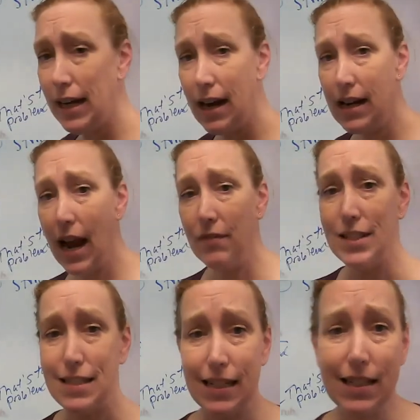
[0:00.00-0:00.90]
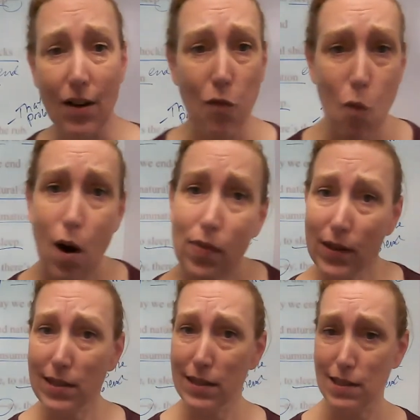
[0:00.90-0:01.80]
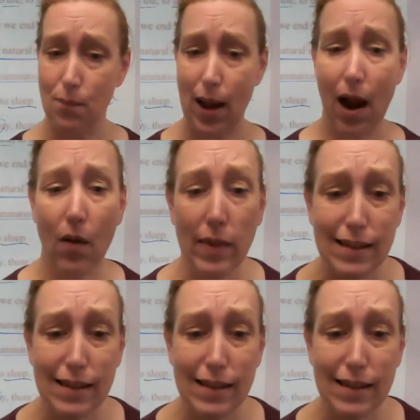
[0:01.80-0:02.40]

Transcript: that we kind of have a sense of what this is about,